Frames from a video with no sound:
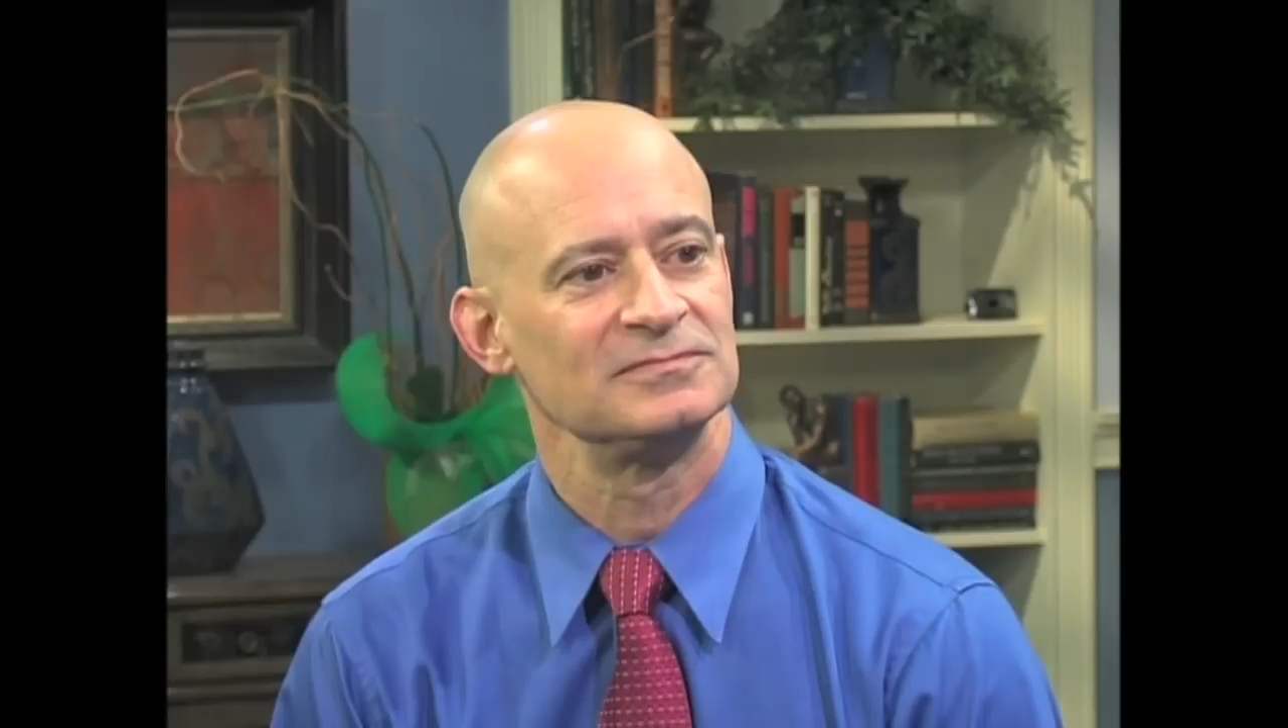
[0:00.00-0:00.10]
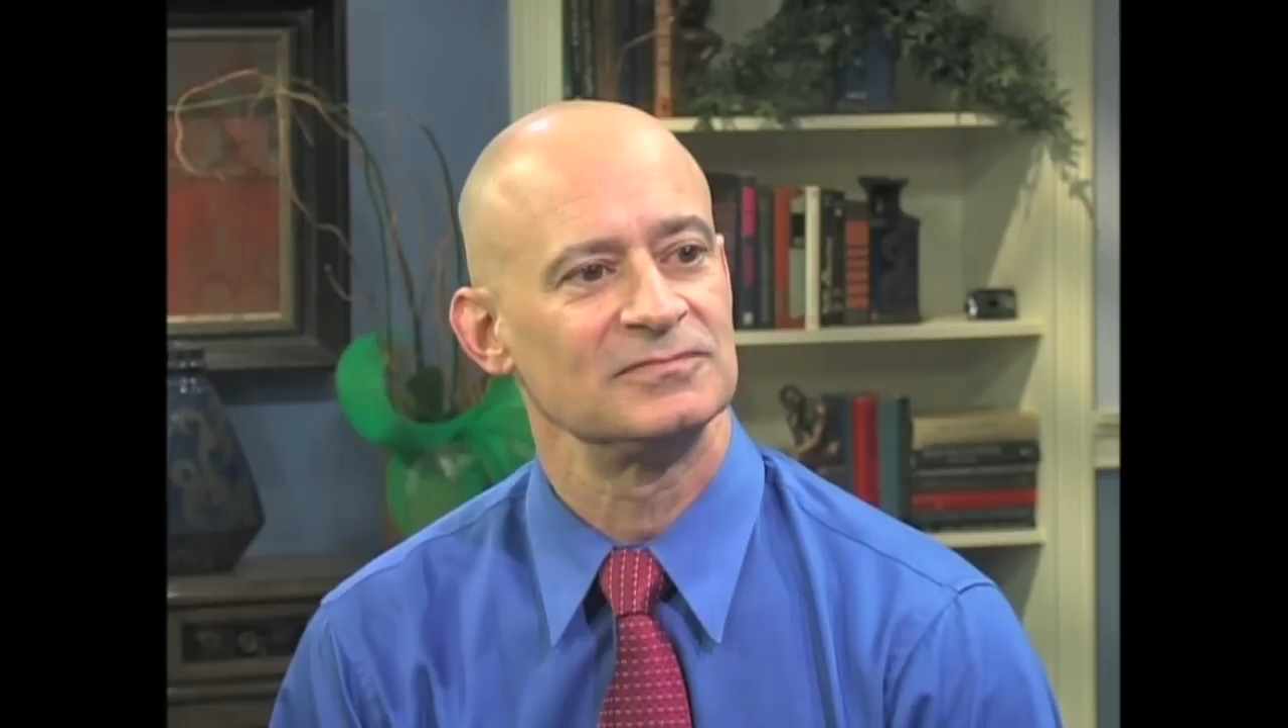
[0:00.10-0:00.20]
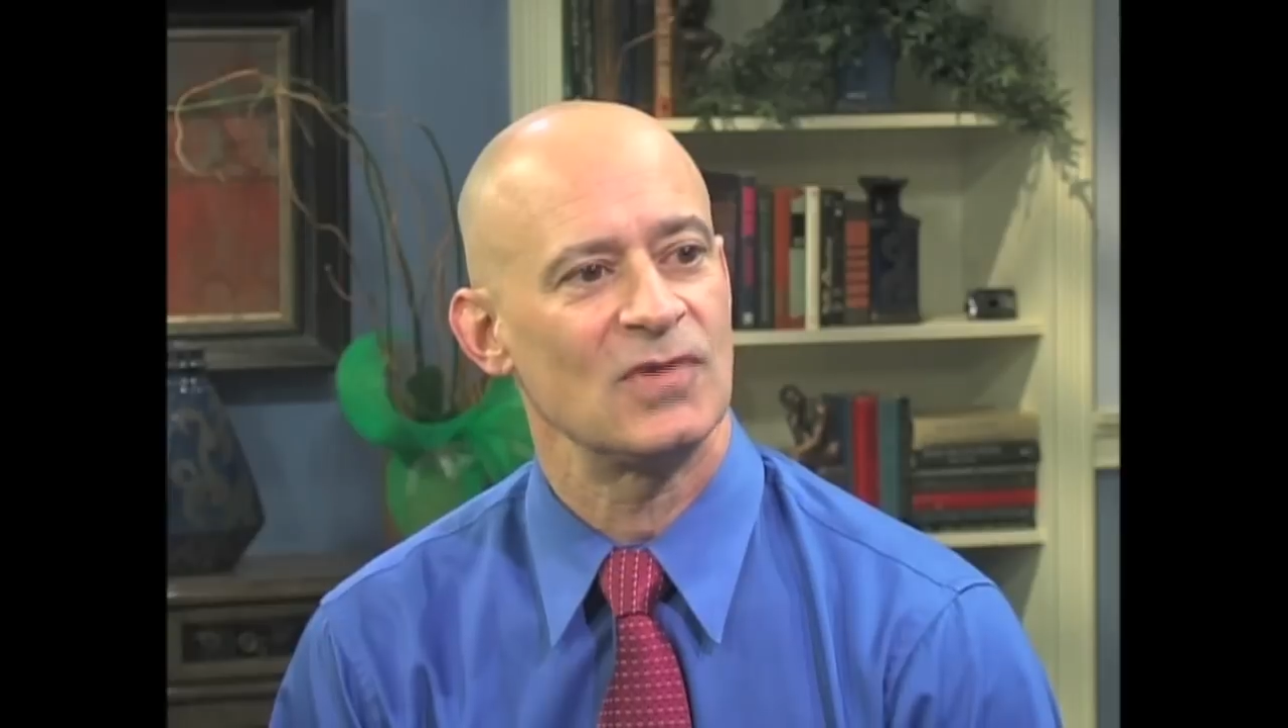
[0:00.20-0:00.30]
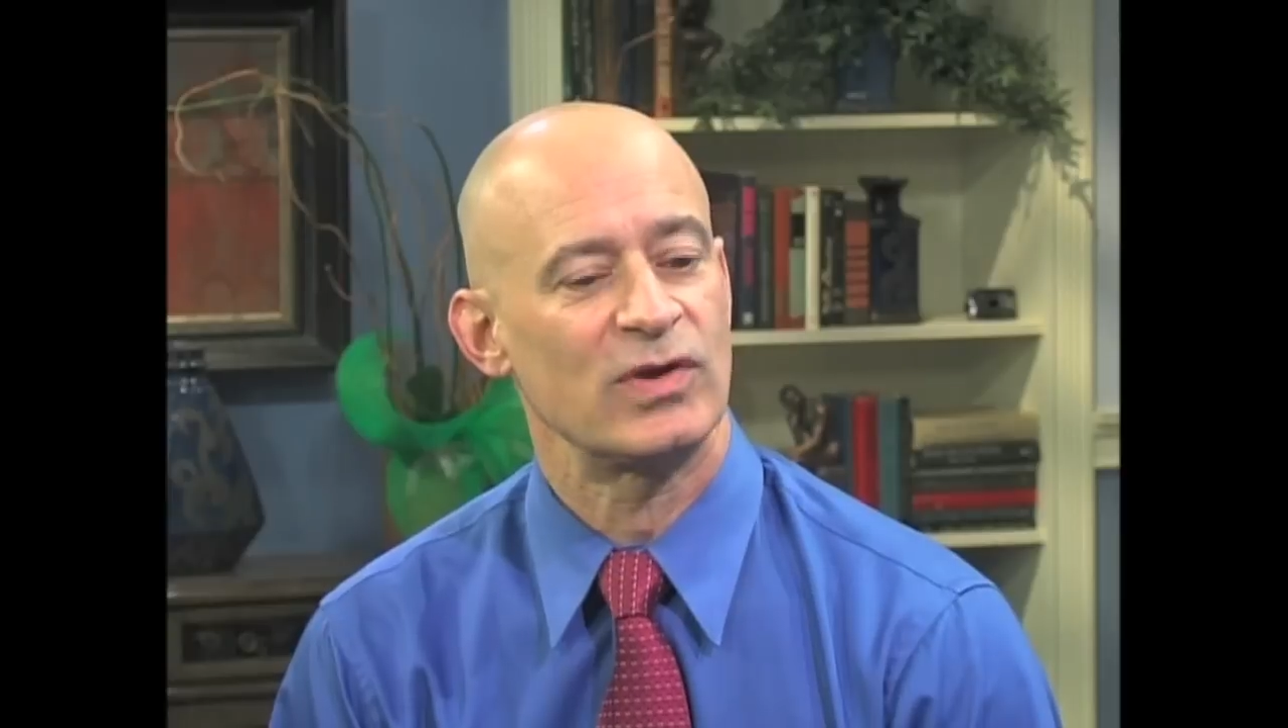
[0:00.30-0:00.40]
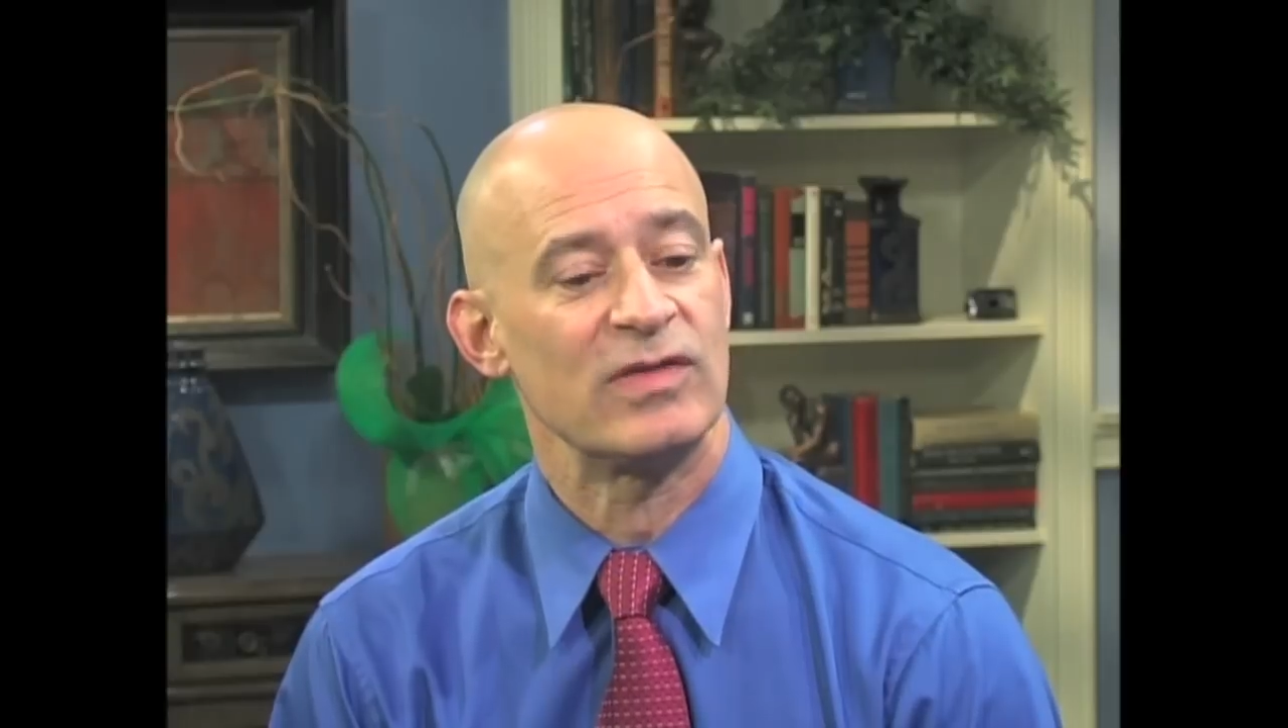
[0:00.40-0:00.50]

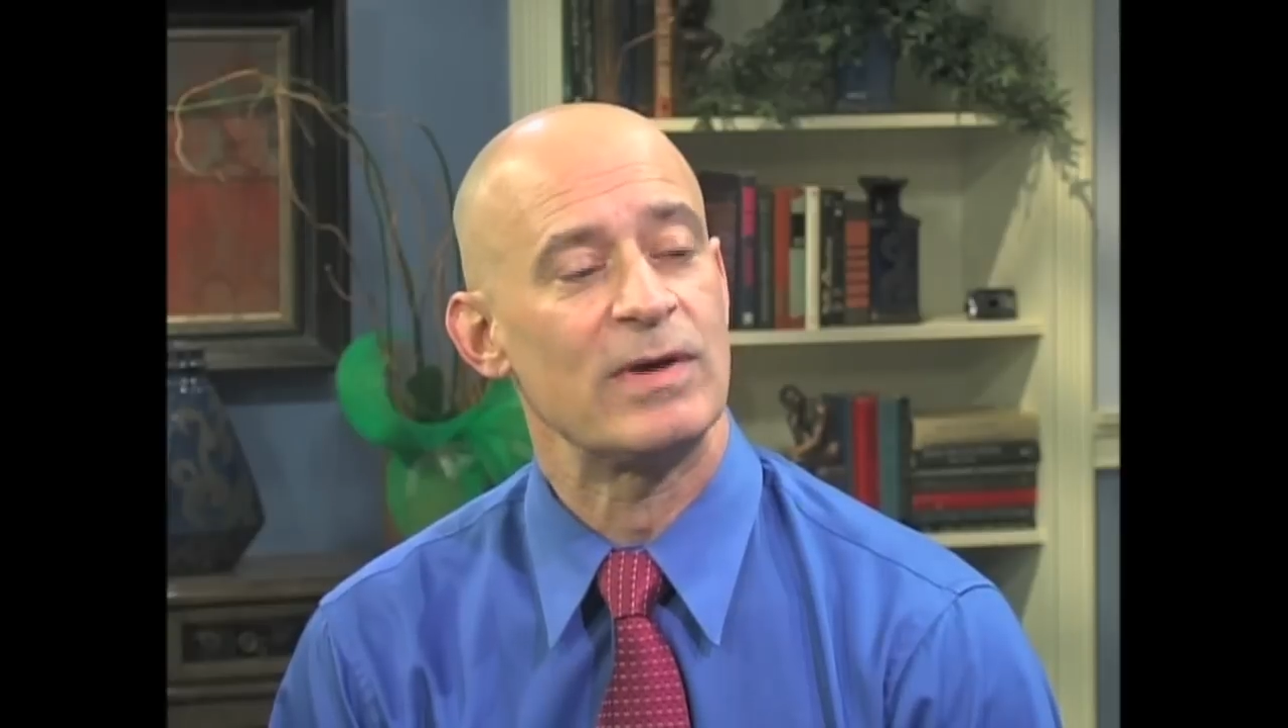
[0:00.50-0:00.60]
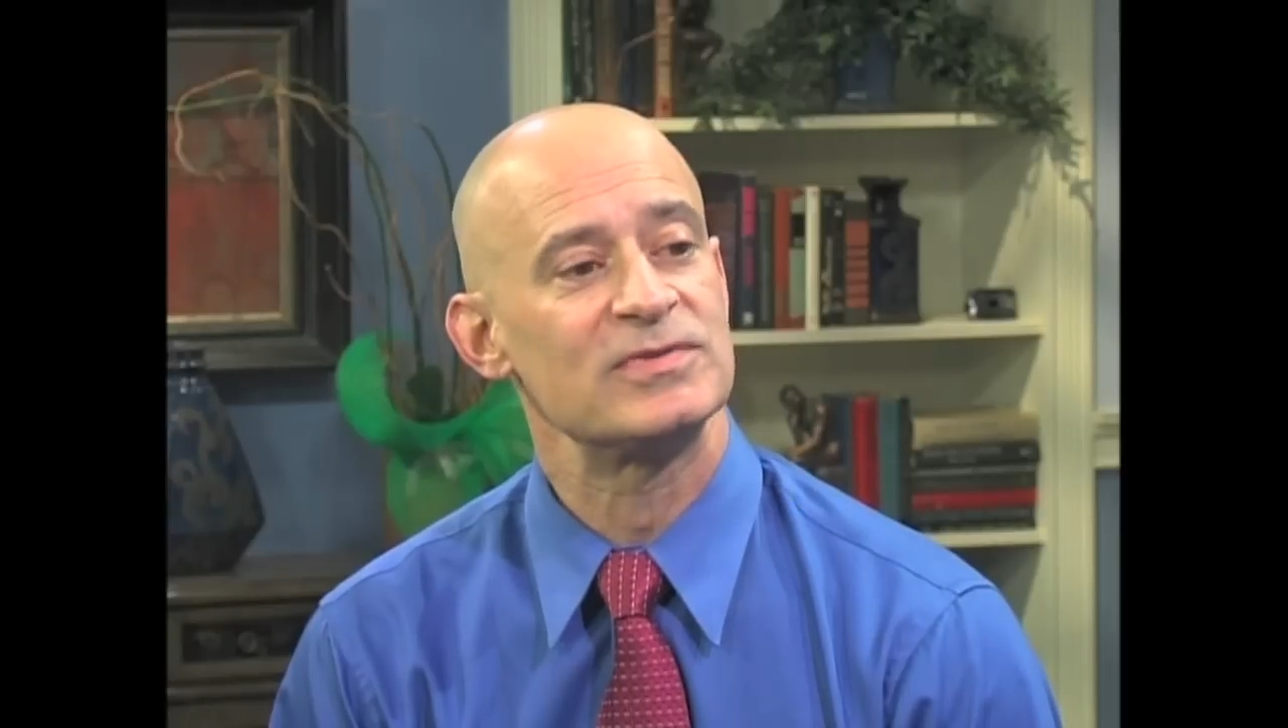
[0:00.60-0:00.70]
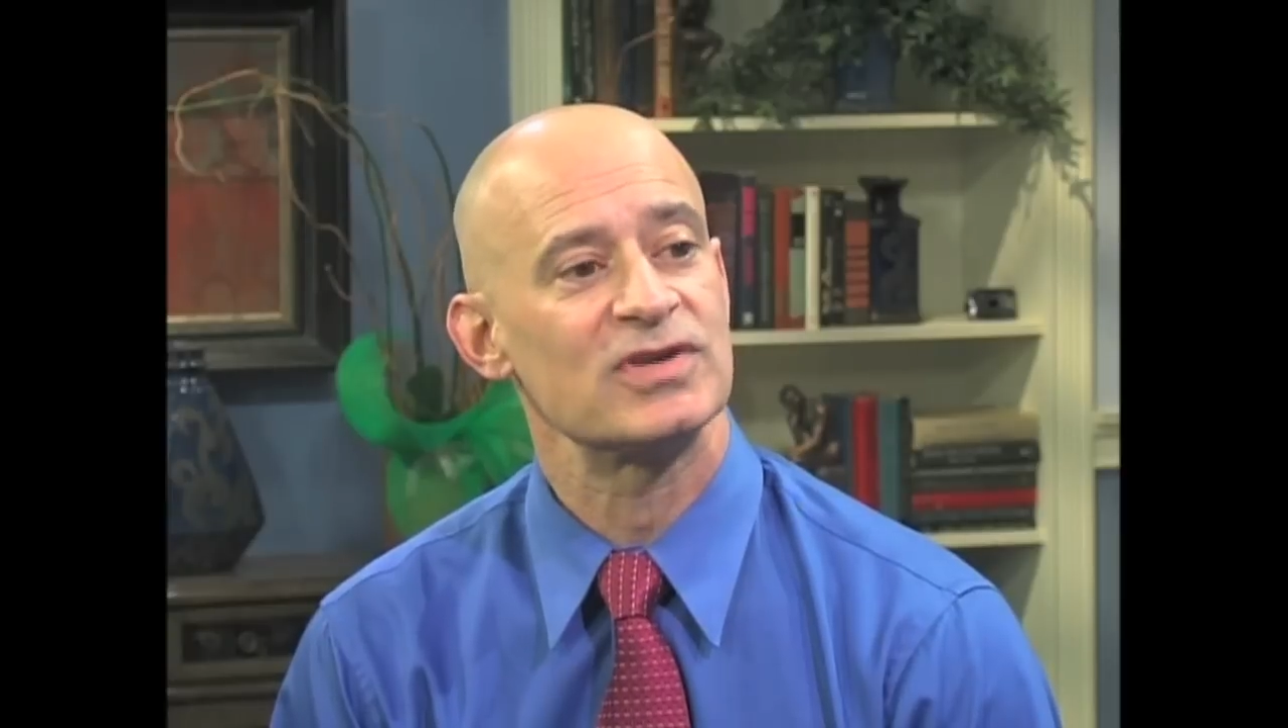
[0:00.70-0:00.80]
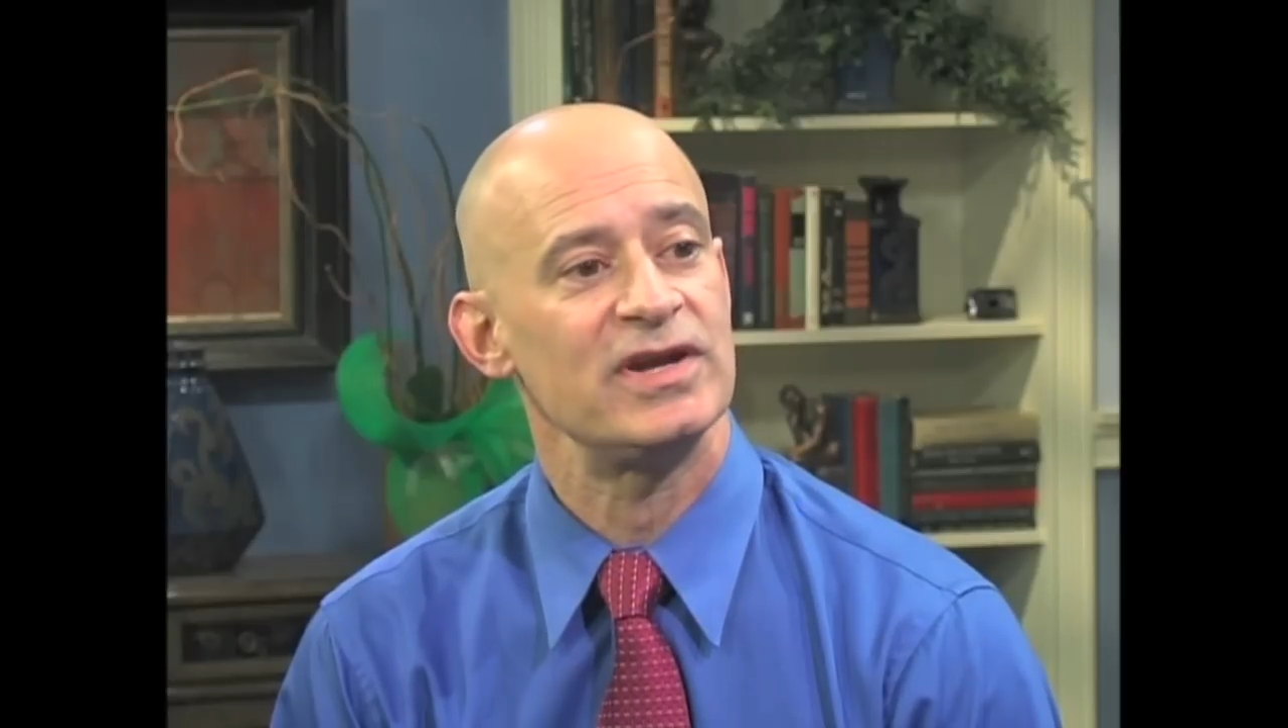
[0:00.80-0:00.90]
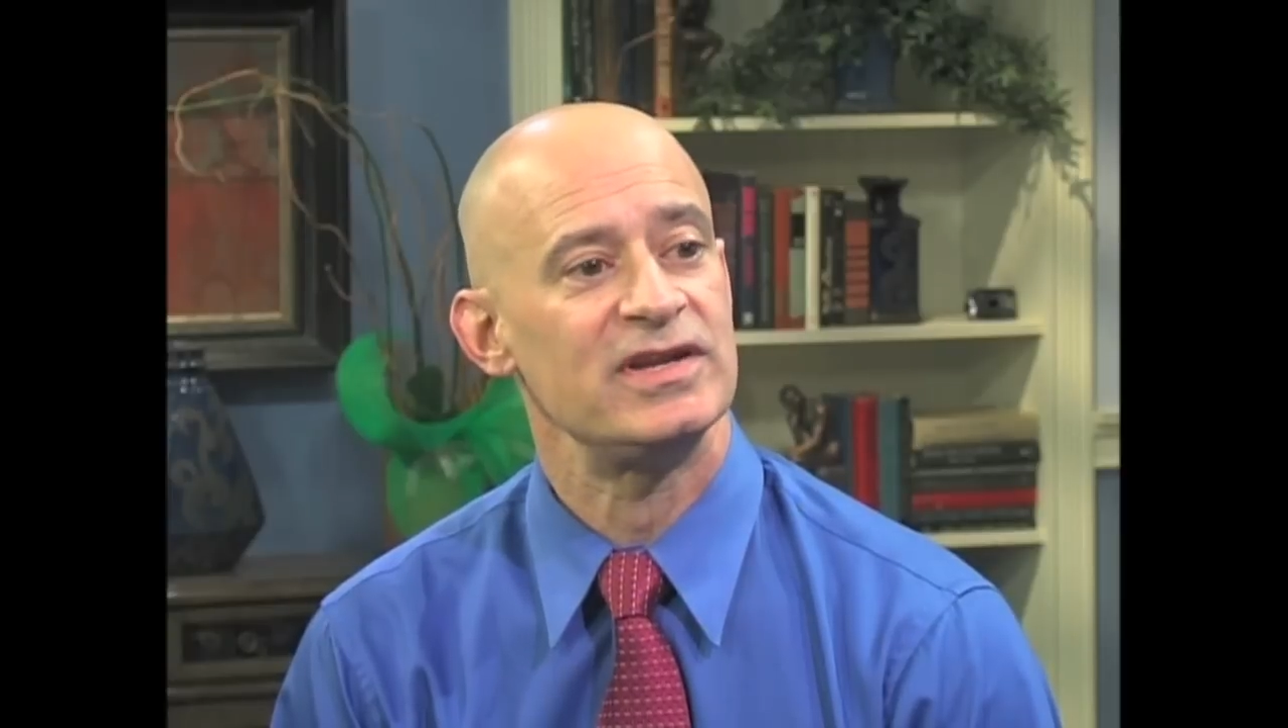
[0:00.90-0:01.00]
Okay, the
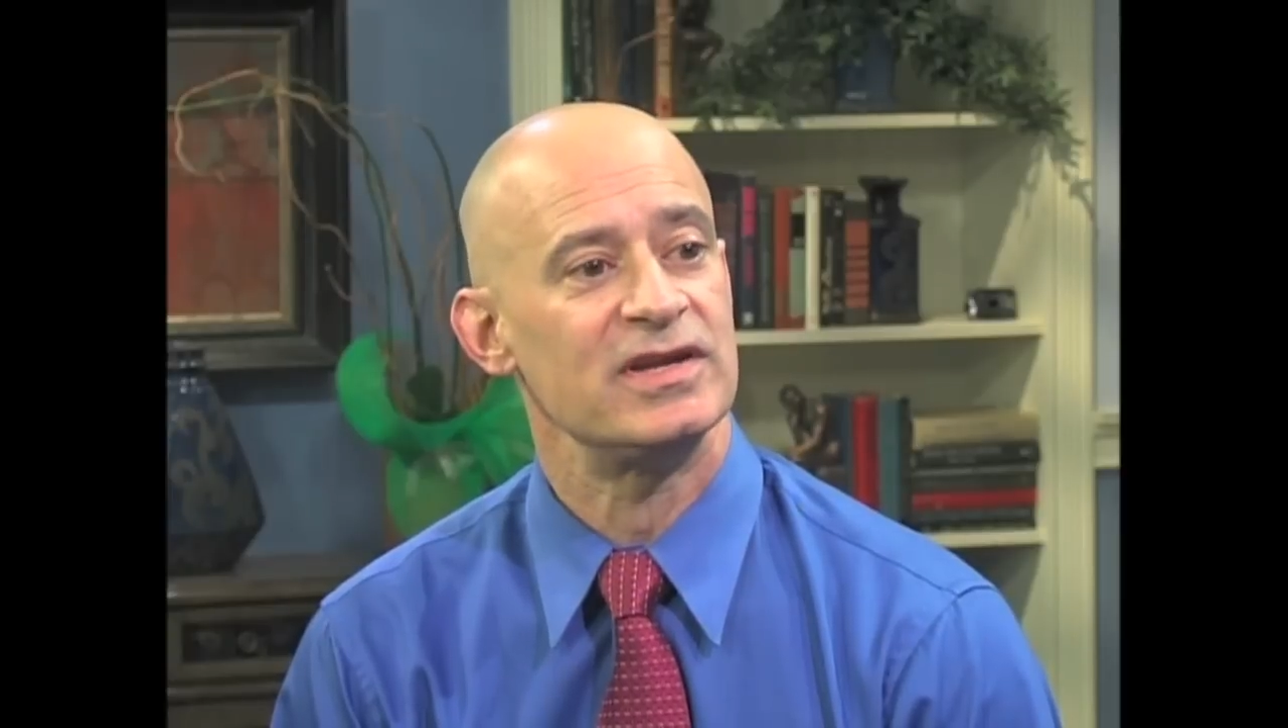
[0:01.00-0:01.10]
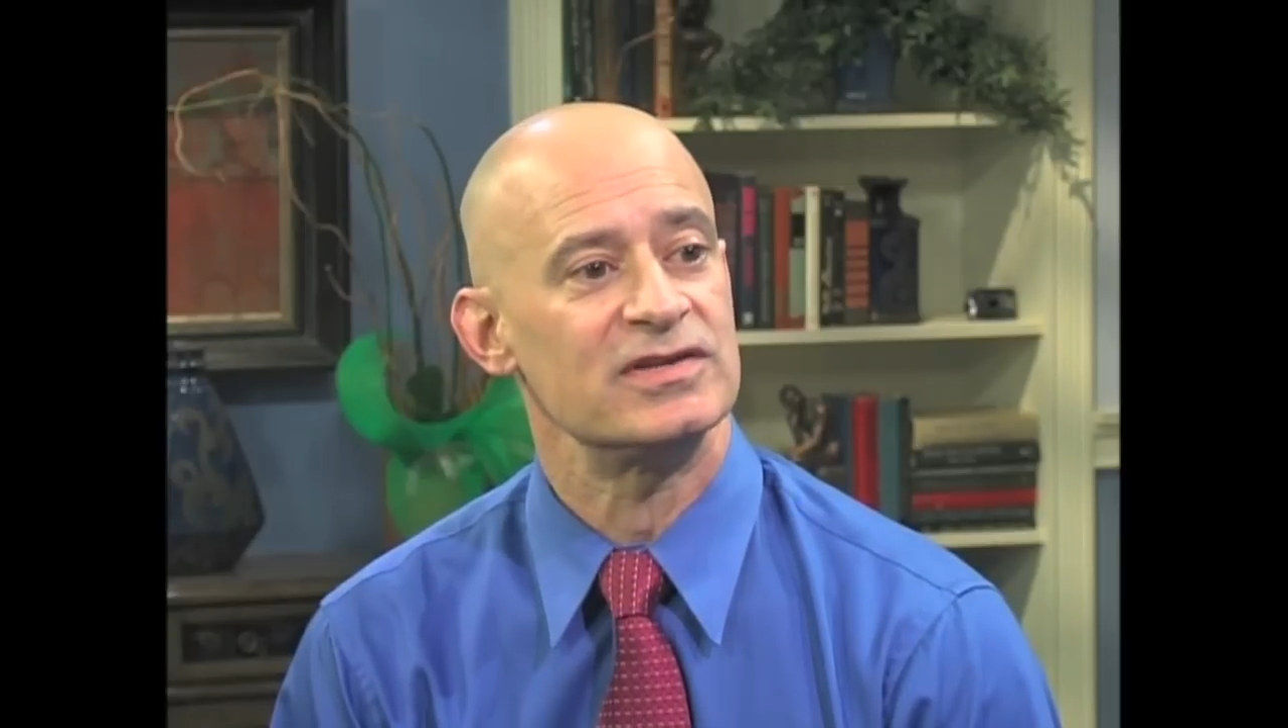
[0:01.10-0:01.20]
website